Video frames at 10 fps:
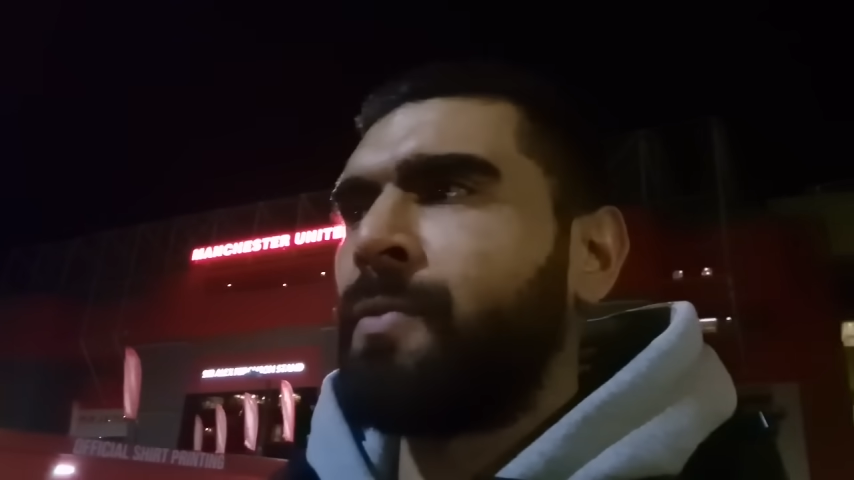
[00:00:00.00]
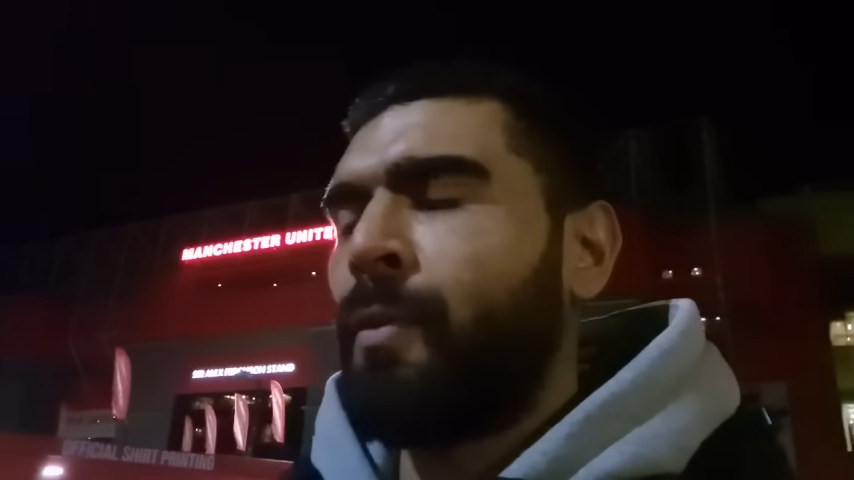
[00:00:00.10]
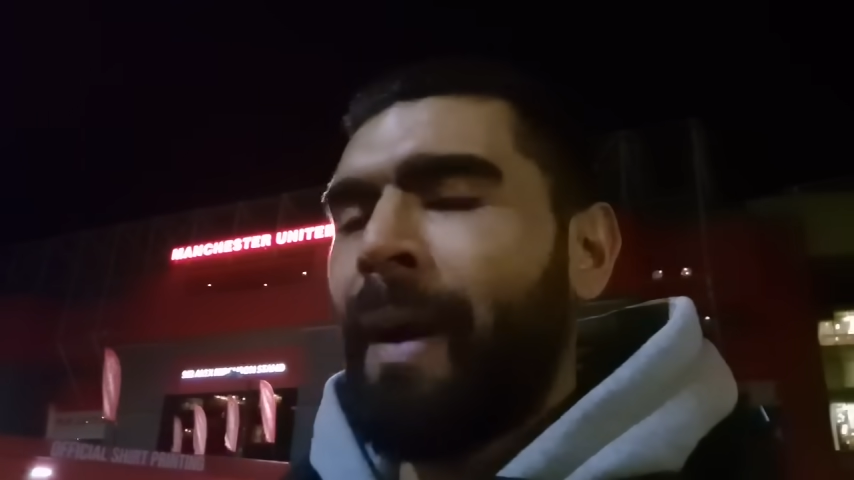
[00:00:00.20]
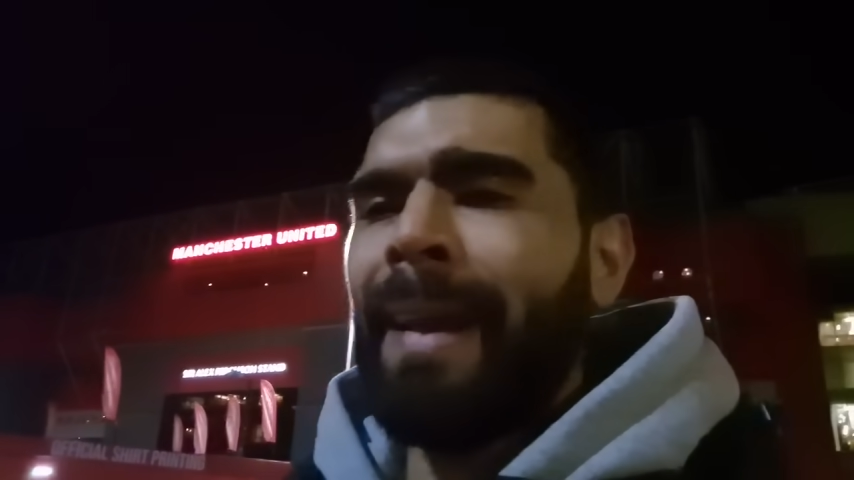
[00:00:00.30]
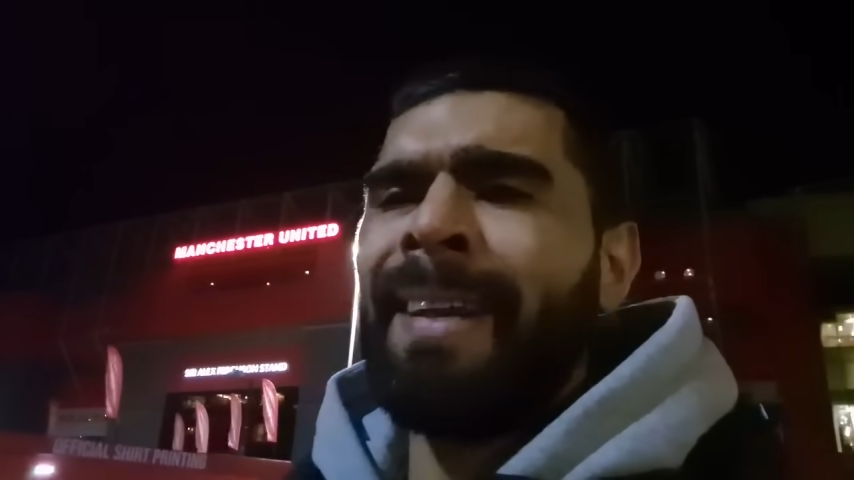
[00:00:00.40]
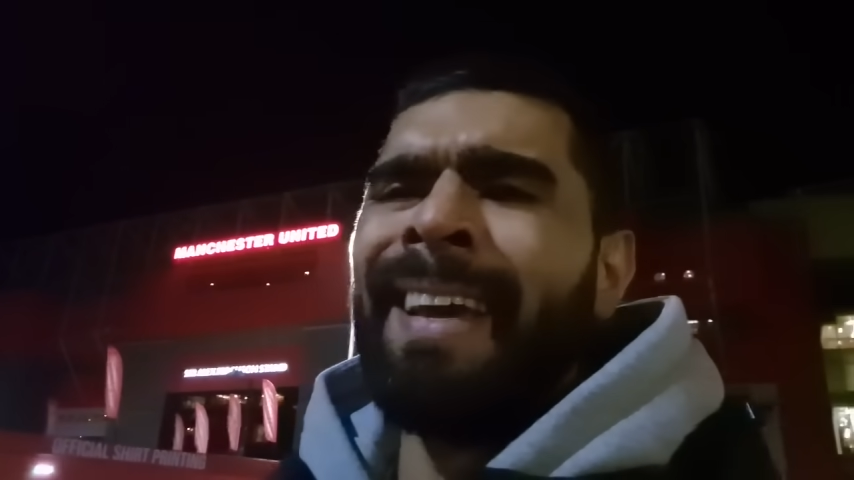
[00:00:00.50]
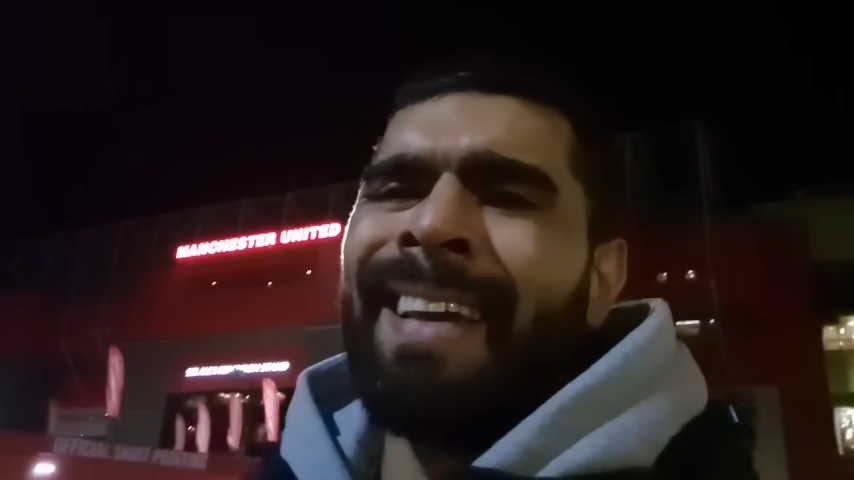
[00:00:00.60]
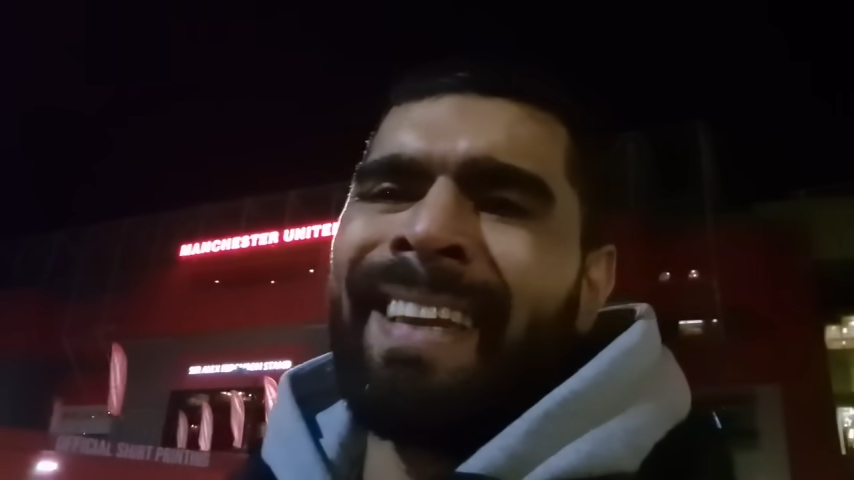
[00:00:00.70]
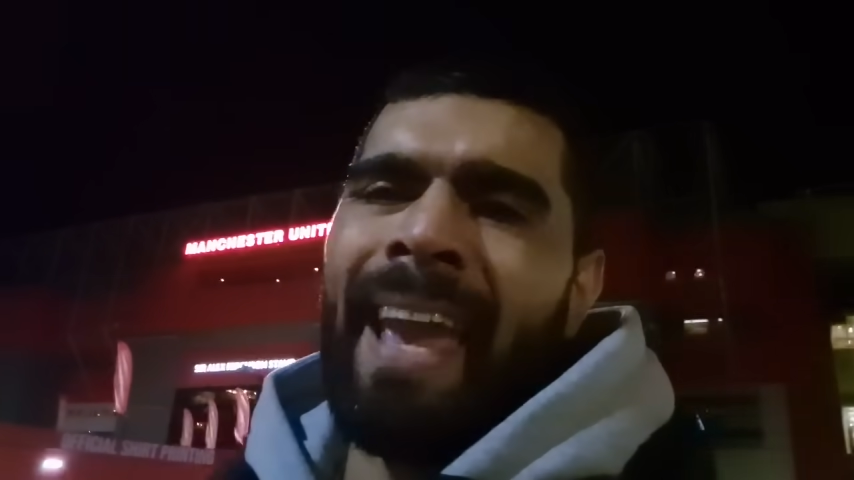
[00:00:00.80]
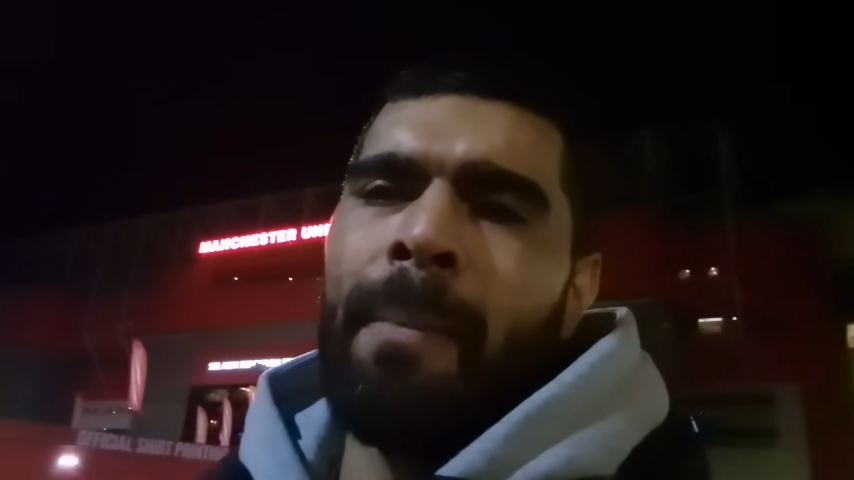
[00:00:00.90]
Varane
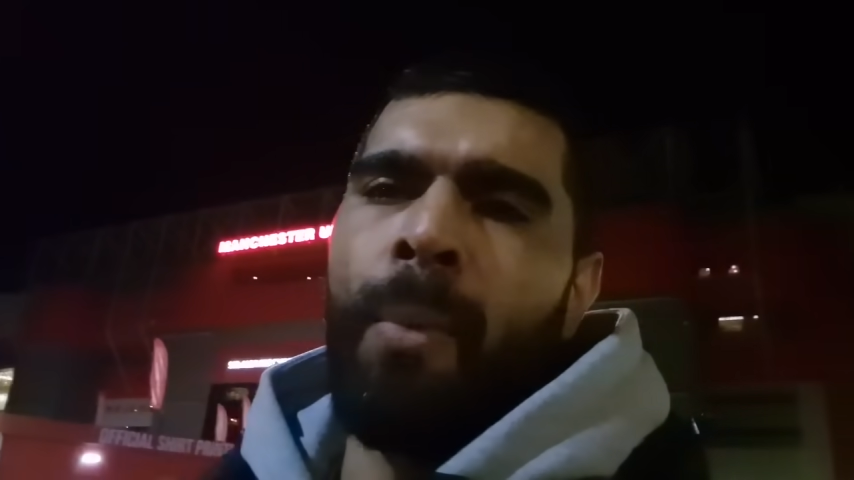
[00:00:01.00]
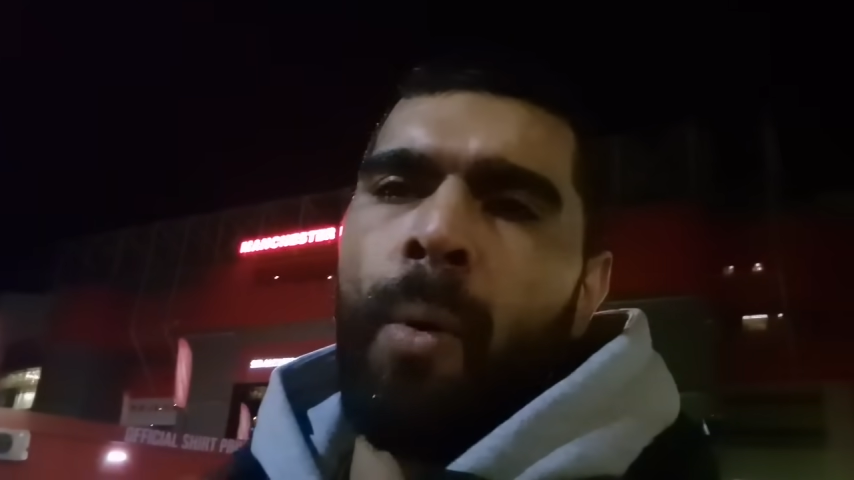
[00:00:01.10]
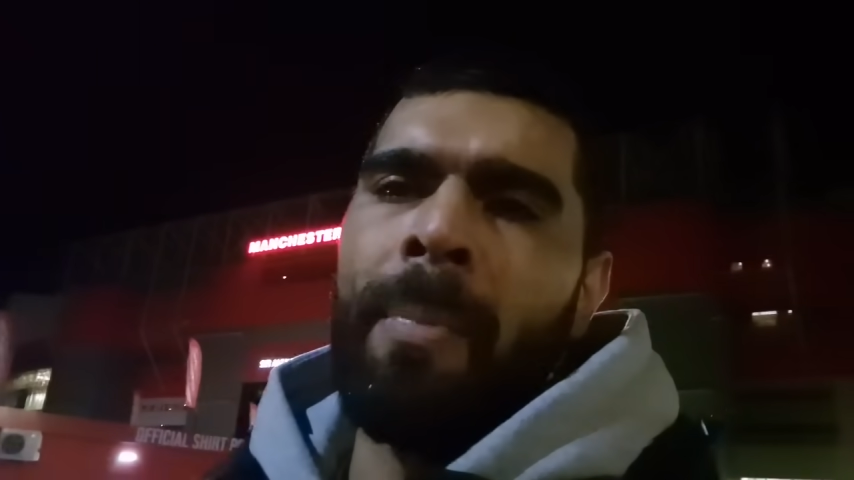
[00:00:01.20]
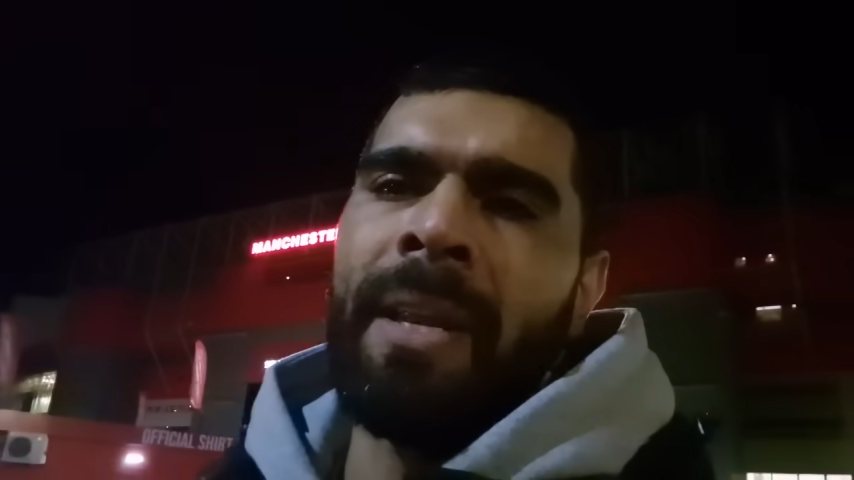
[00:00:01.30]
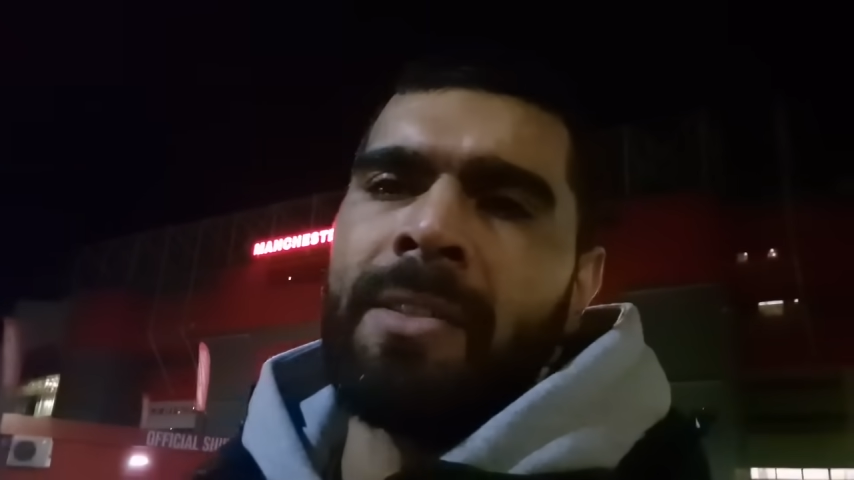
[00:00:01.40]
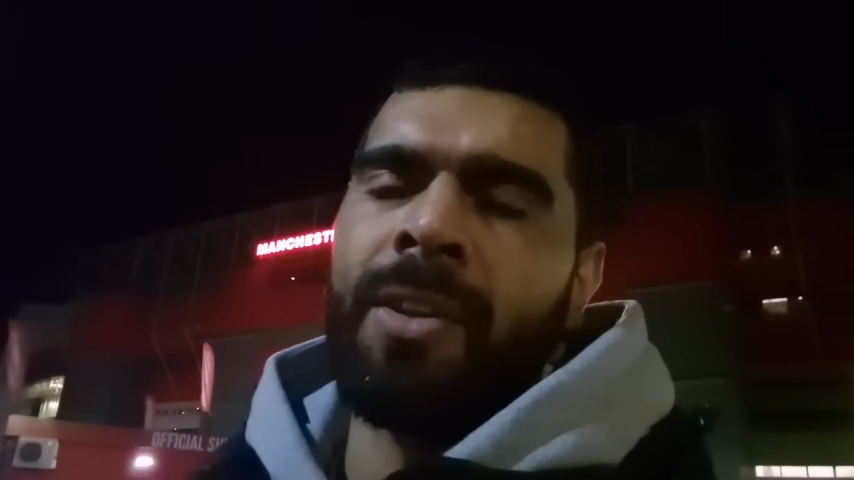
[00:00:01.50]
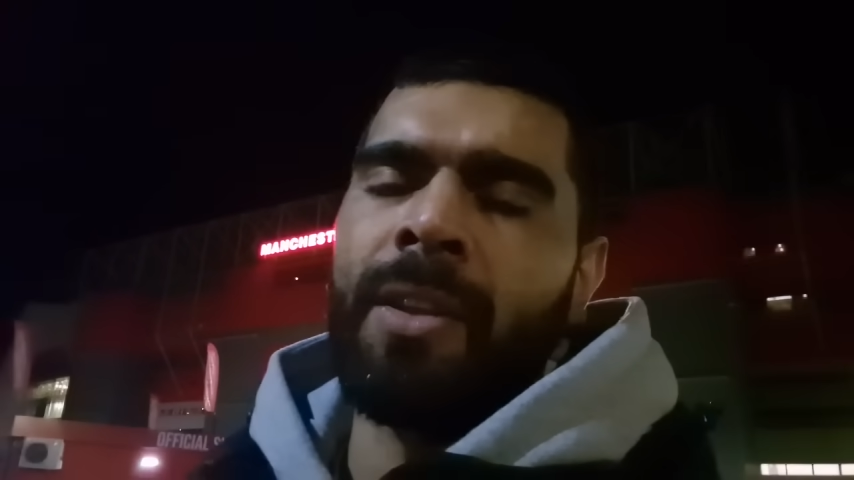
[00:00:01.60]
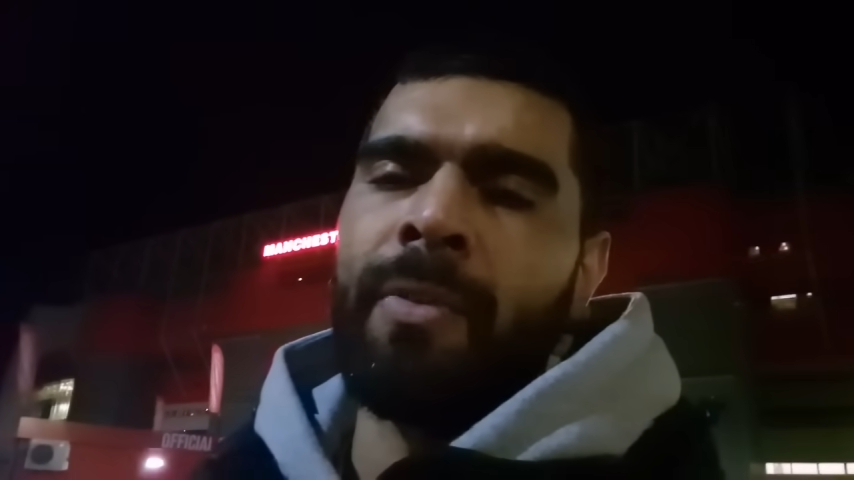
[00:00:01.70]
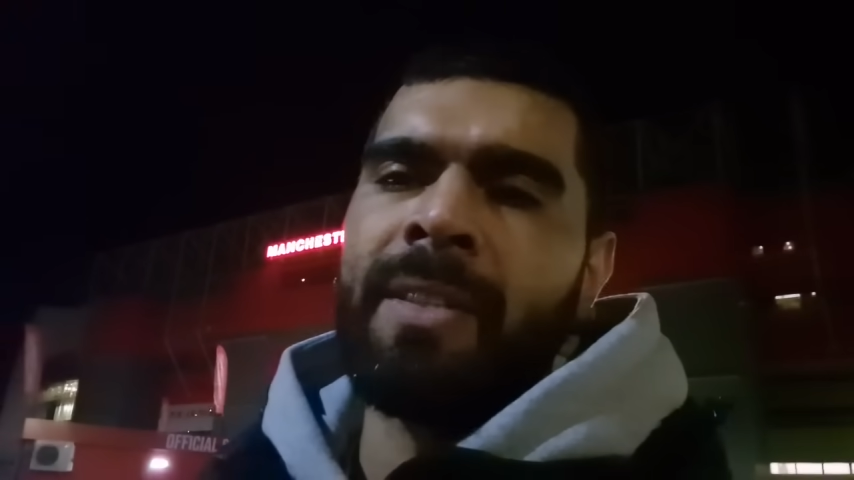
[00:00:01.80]
getting more minutes under